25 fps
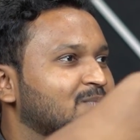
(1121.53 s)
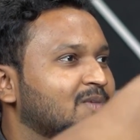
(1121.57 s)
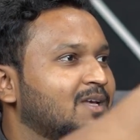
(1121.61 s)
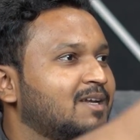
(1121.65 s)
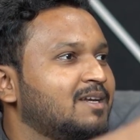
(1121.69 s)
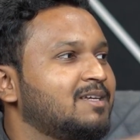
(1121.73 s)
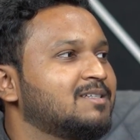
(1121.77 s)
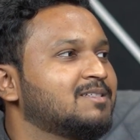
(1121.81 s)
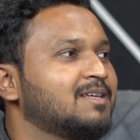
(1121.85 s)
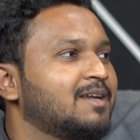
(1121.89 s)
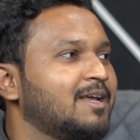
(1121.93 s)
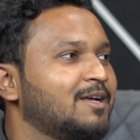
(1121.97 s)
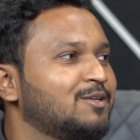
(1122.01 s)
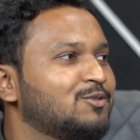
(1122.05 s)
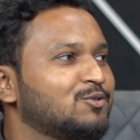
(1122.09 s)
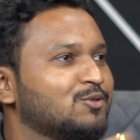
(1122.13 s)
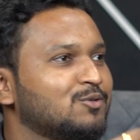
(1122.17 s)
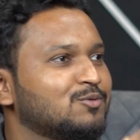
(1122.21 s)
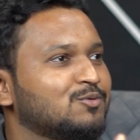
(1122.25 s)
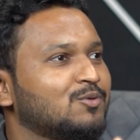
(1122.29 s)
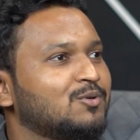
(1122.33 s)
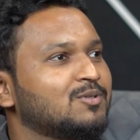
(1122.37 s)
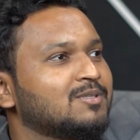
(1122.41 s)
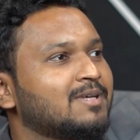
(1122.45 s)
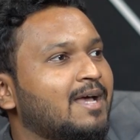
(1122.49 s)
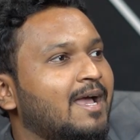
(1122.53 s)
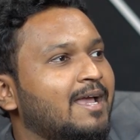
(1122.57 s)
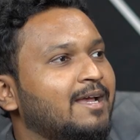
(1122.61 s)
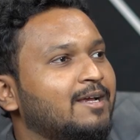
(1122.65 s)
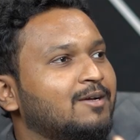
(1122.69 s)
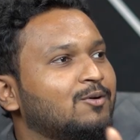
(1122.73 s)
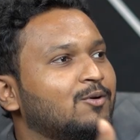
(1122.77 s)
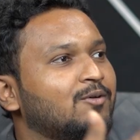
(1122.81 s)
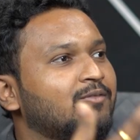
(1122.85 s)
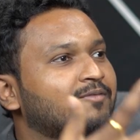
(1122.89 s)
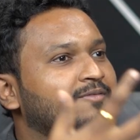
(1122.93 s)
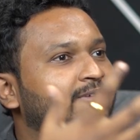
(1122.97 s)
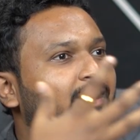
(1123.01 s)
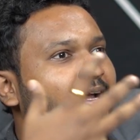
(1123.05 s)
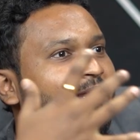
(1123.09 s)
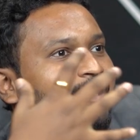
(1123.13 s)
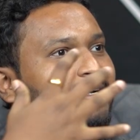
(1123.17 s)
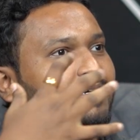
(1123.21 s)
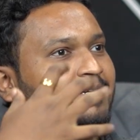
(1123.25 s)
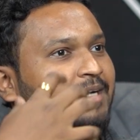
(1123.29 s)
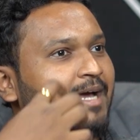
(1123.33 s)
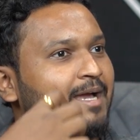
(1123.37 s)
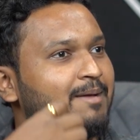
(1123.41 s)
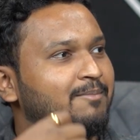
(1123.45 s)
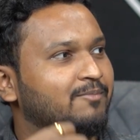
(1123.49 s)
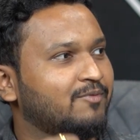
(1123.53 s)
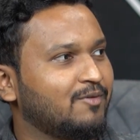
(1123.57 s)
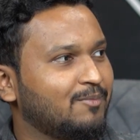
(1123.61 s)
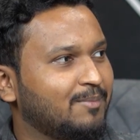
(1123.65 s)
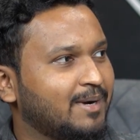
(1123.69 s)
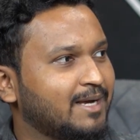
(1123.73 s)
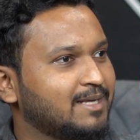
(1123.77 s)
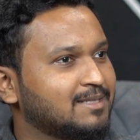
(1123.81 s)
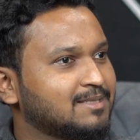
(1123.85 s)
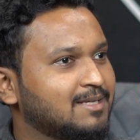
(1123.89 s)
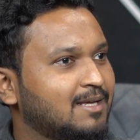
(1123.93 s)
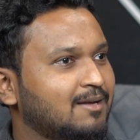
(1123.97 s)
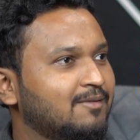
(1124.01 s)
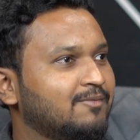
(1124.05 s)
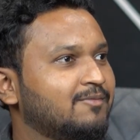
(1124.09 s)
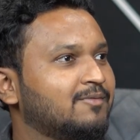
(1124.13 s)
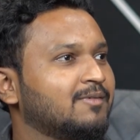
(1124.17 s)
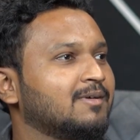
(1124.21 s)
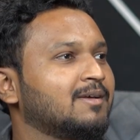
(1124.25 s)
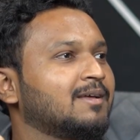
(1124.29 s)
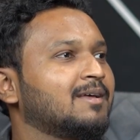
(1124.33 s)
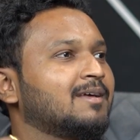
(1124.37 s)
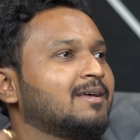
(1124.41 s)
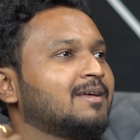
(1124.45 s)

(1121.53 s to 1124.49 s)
The reason I chose was I could find time for myself.